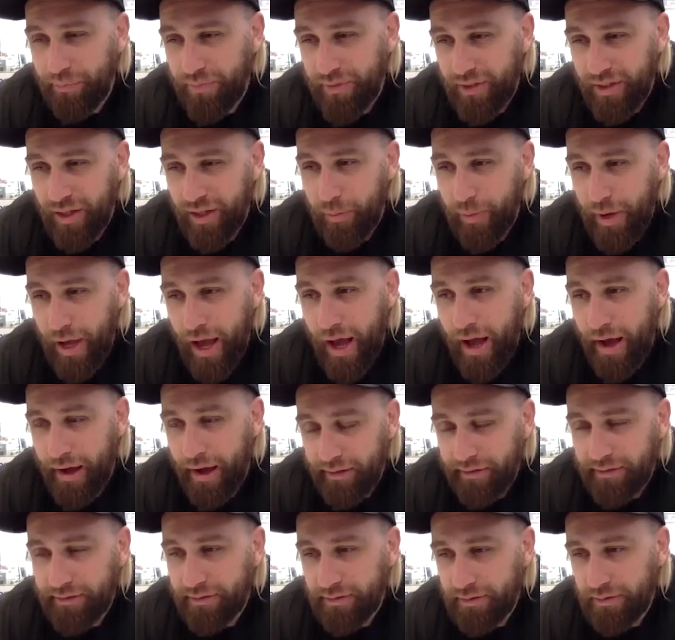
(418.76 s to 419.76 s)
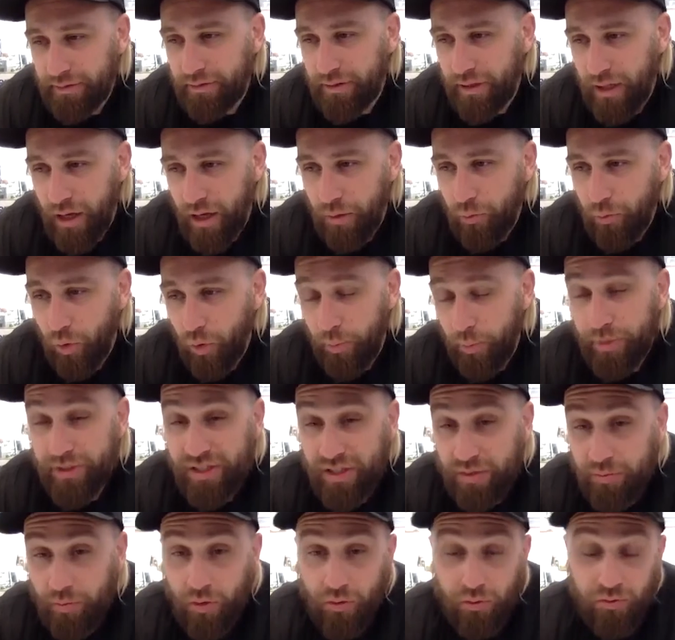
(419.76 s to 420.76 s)
about what
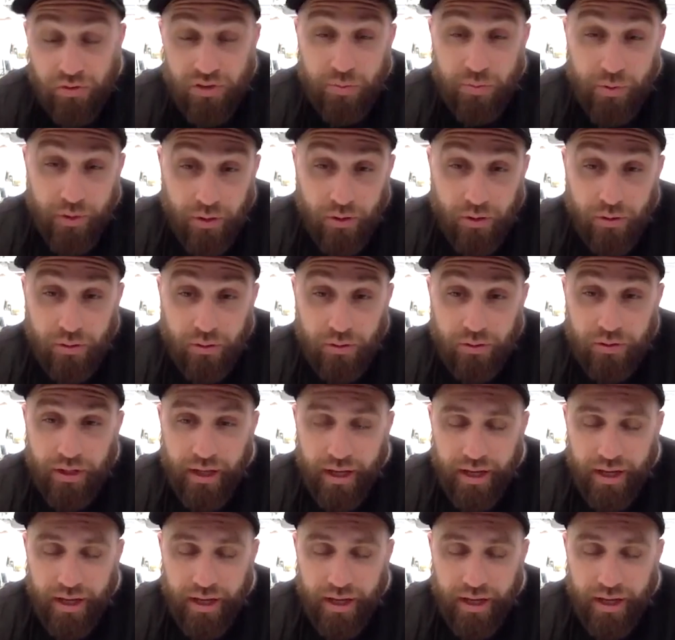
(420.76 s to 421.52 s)
business models to build